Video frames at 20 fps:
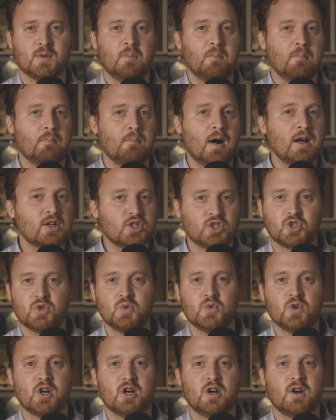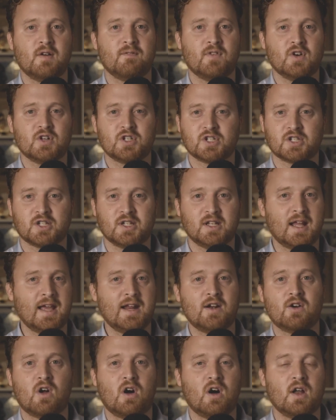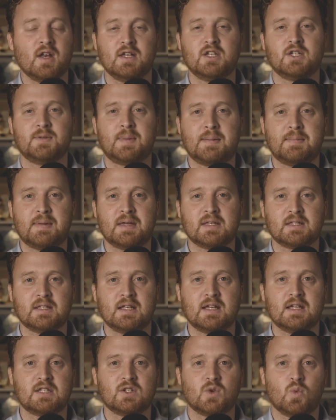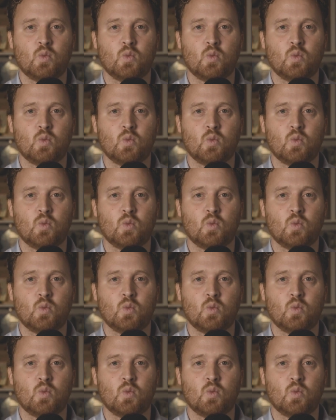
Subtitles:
much sooner versus later on into my business